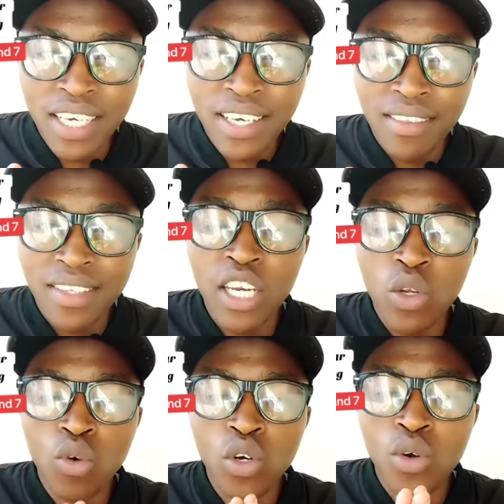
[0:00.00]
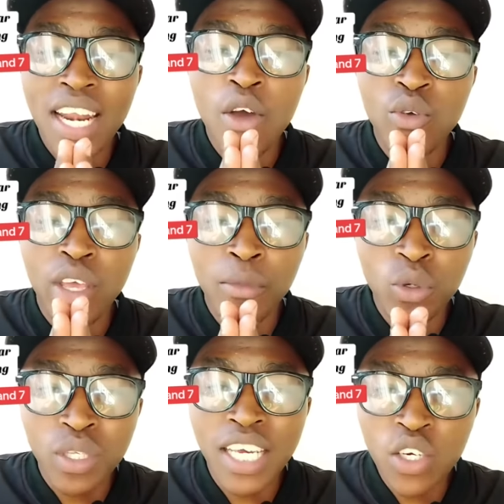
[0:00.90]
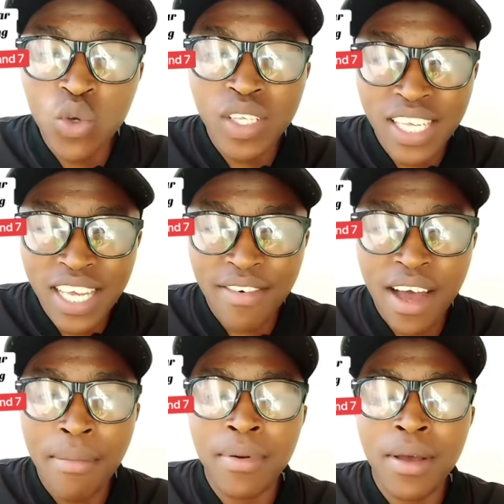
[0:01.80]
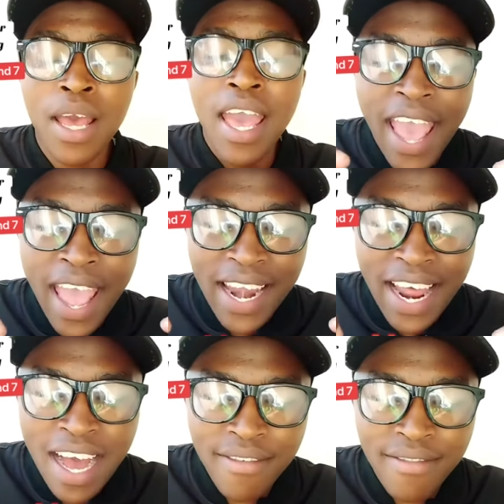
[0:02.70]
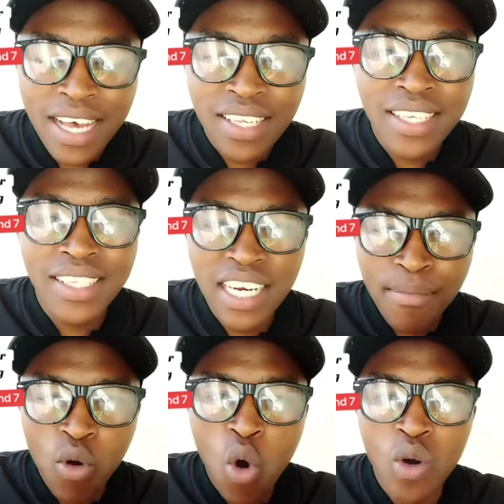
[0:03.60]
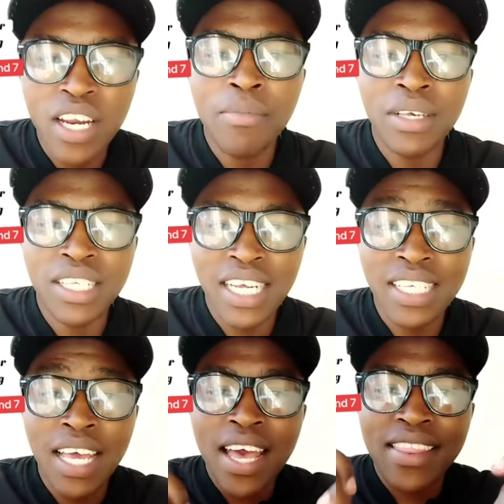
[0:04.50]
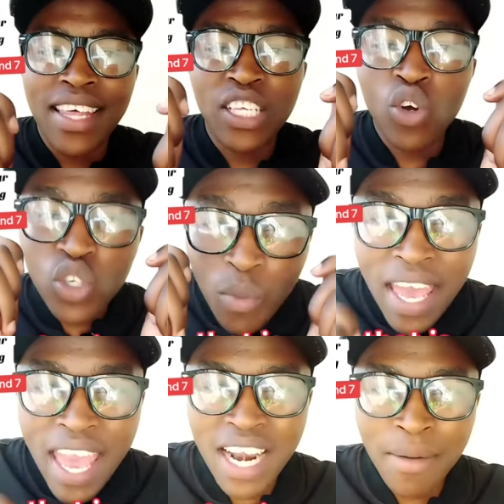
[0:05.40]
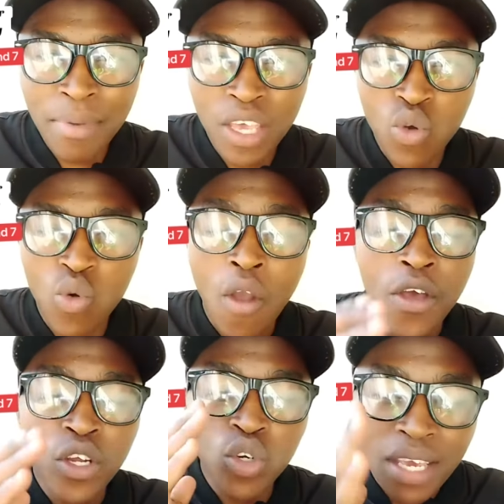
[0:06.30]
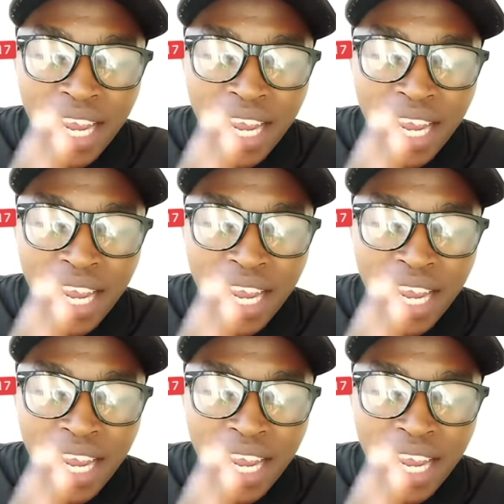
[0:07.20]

watching this and you want to learn how you can be able to set yourself up and have a sustainable online business that is going to be helping you to